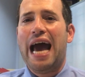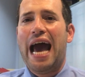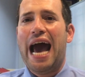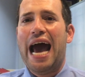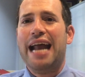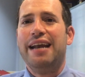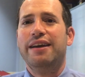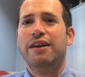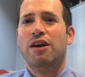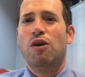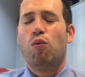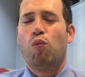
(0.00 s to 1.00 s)
And
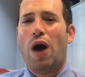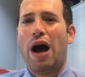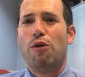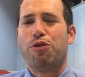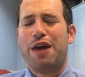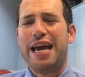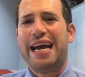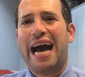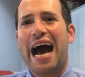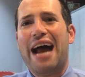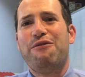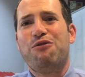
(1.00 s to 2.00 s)
while thank
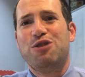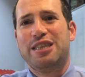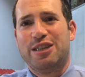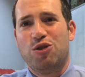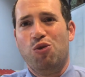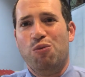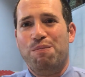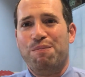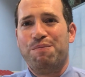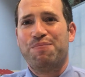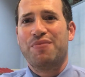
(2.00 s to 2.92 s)
God for Zoom,